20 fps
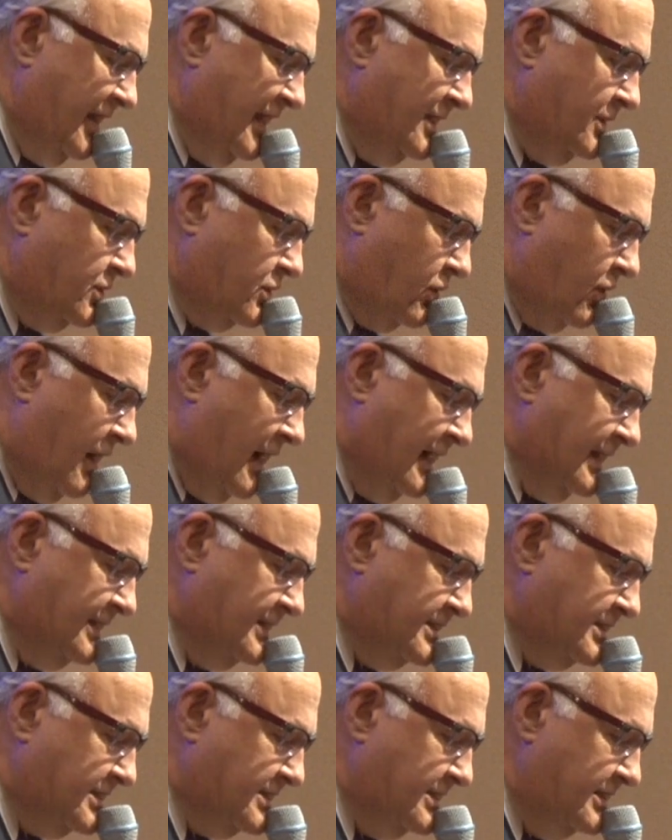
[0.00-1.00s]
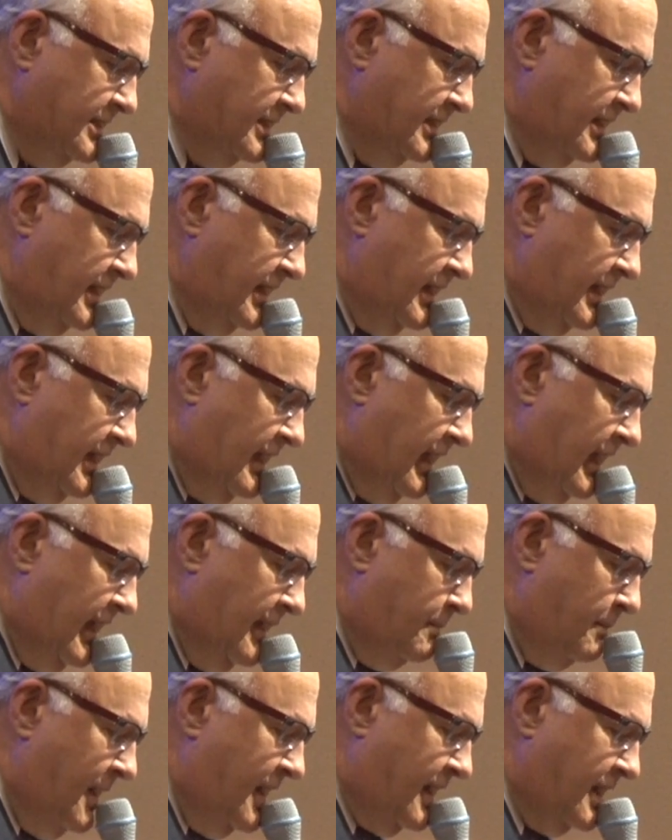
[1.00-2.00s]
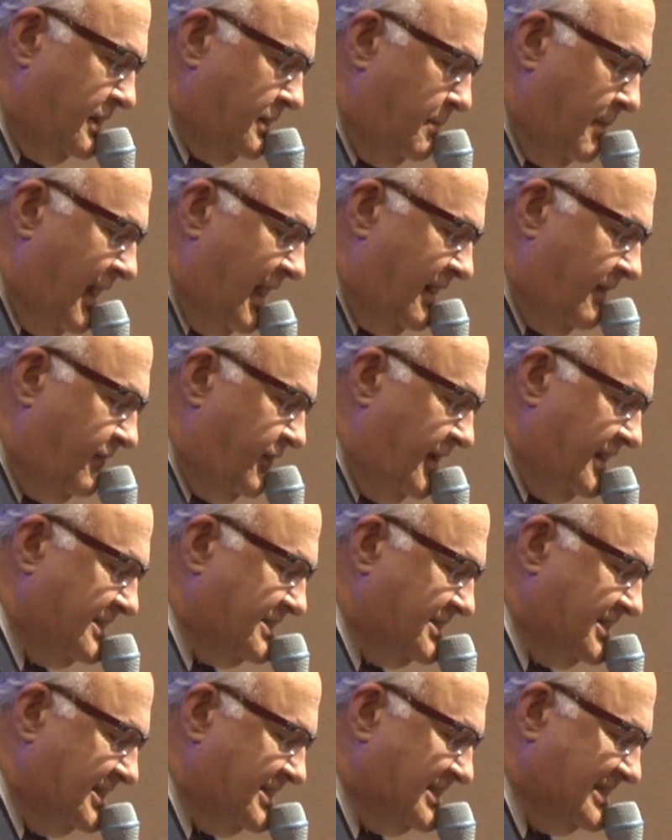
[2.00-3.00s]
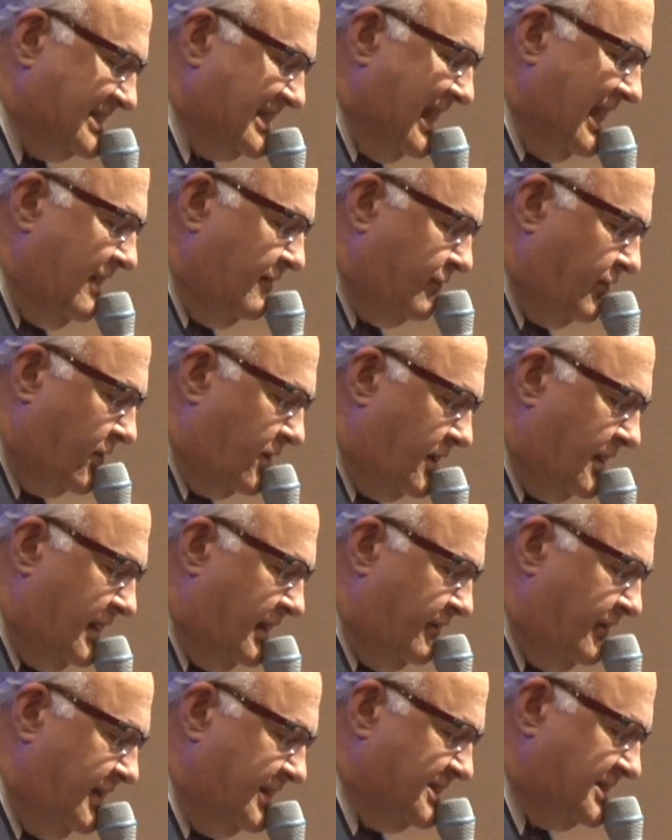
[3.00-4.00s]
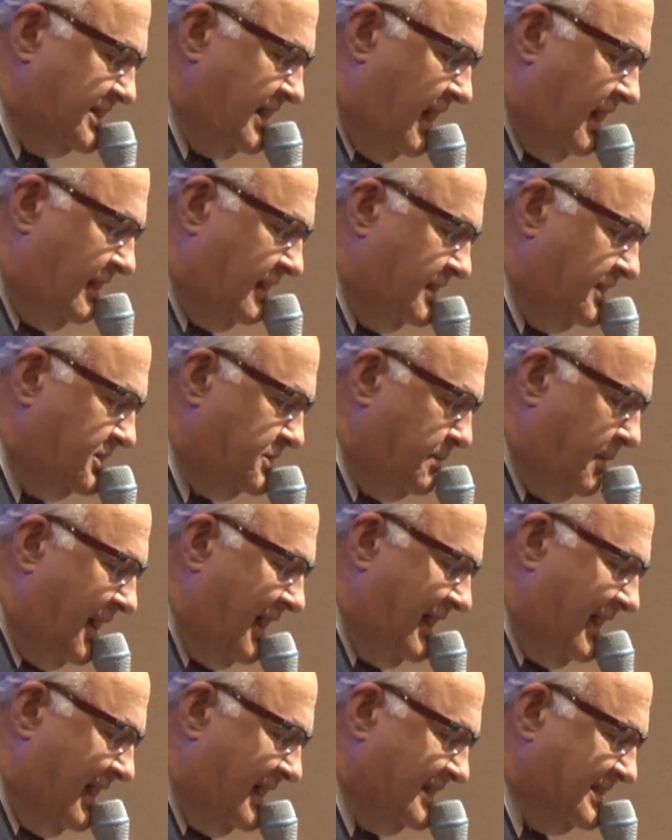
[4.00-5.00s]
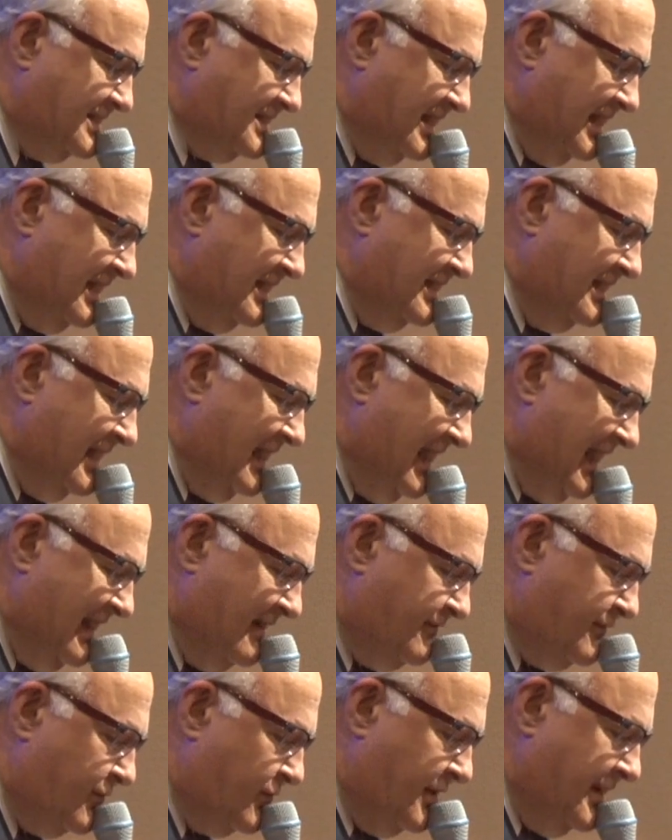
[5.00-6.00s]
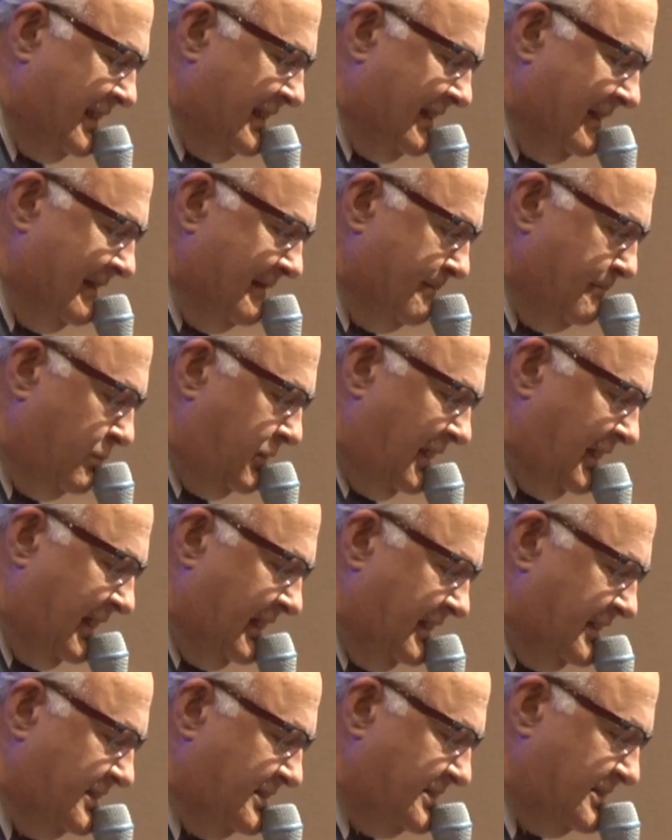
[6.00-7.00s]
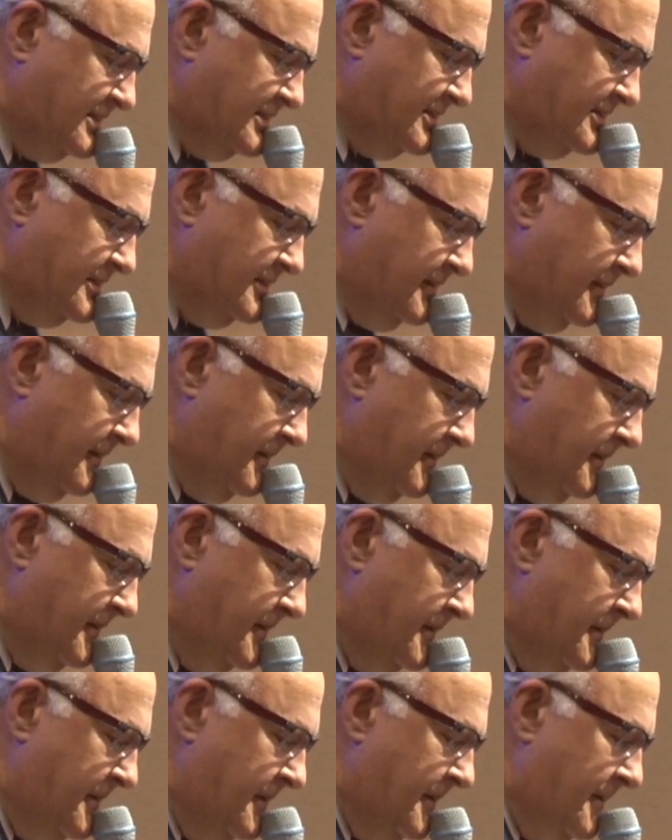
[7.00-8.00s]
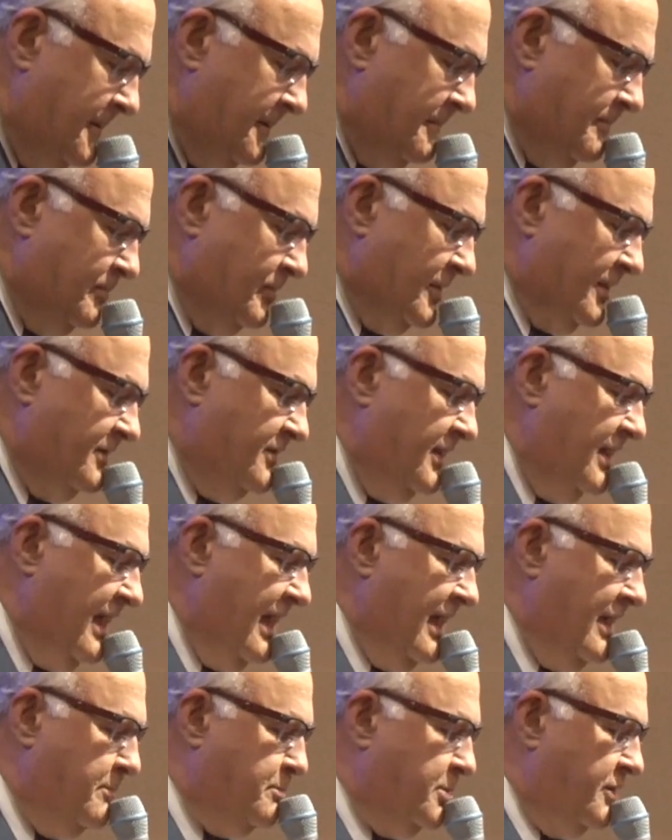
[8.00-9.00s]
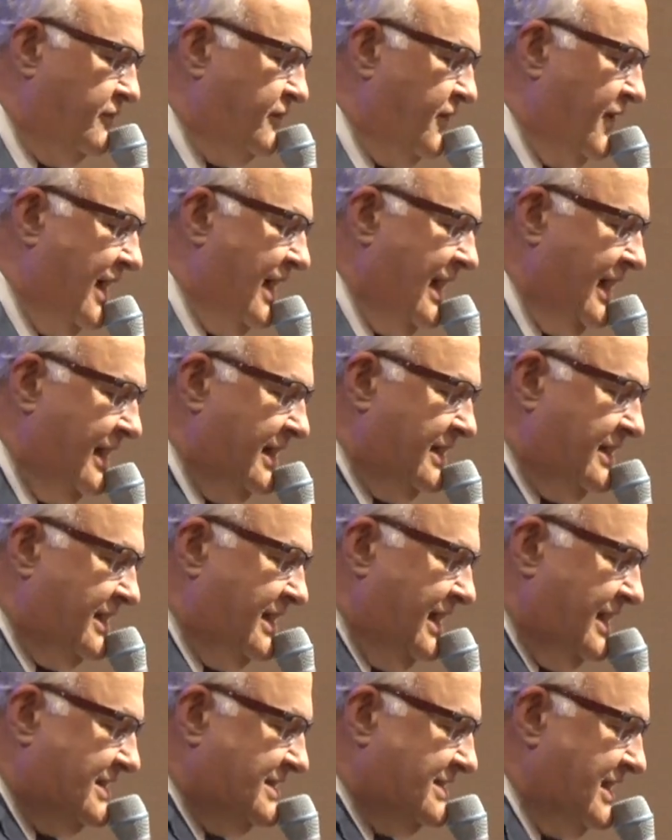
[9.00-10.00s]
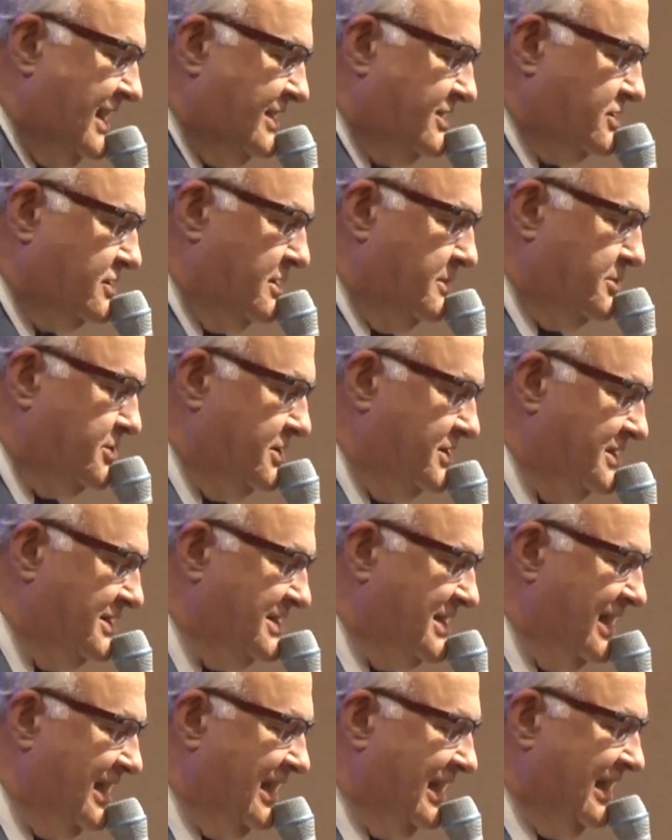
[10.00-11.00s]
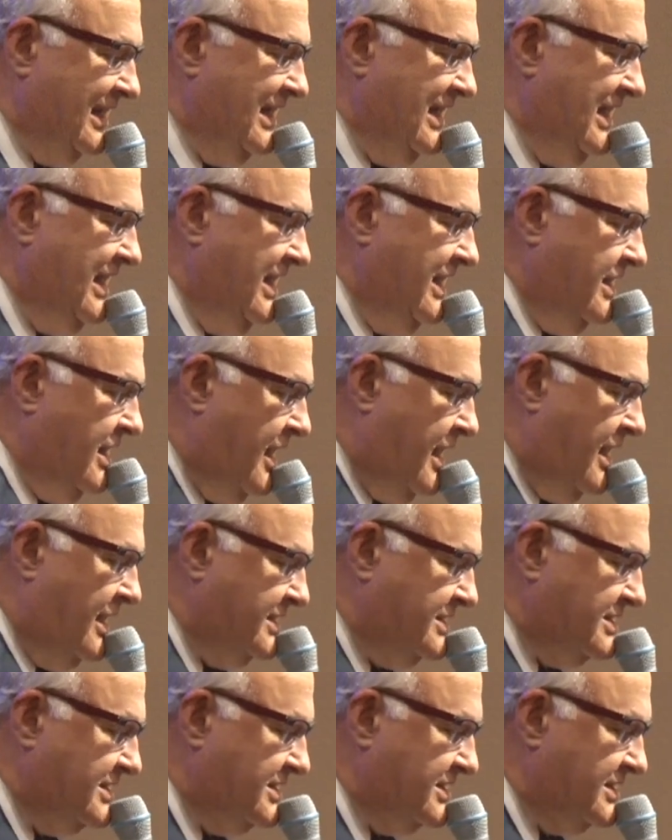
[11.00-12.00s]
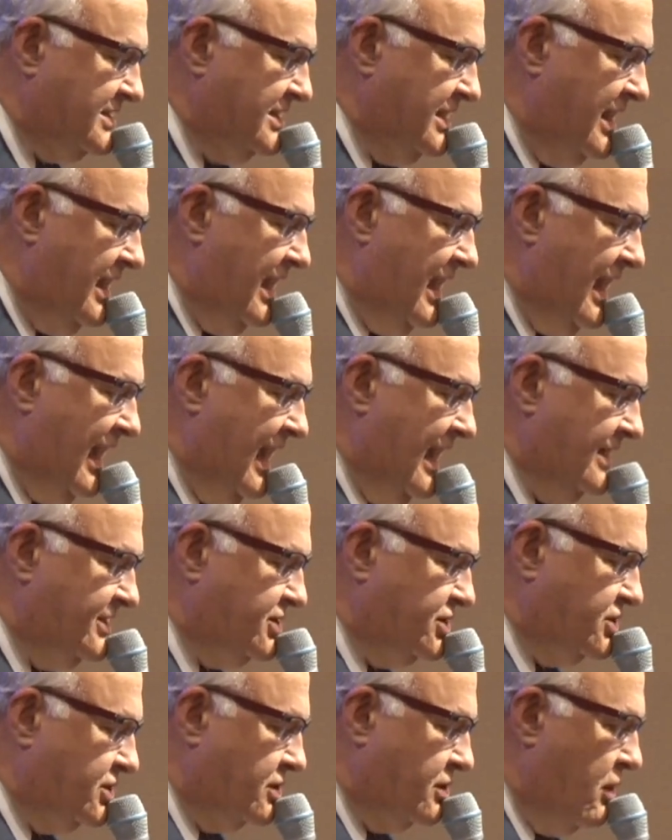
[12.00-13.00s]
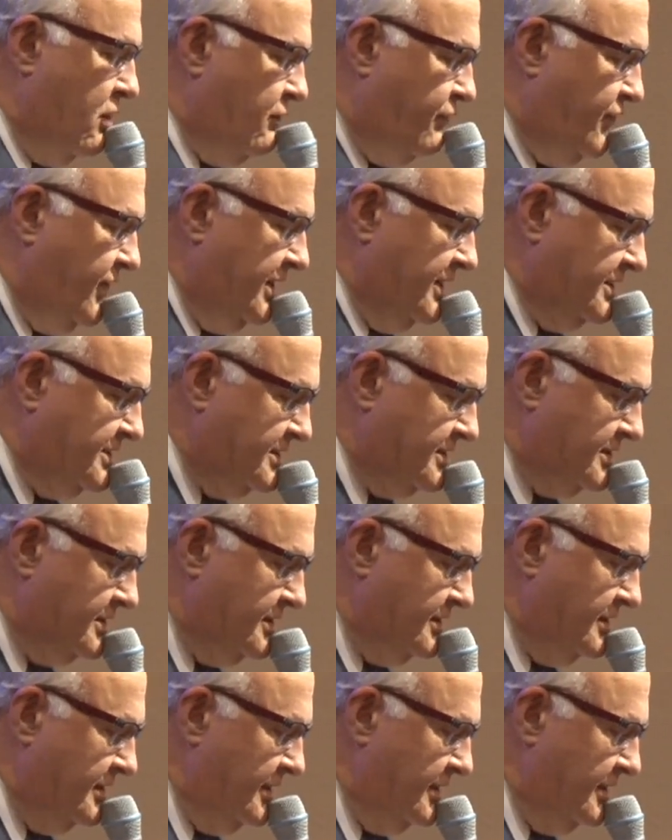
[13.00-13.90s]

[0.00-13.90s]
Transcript: in Christ and maketh manifest the savor of his knowledge by us in every place. The Amplified takes that scripture and said, Lead us as trophies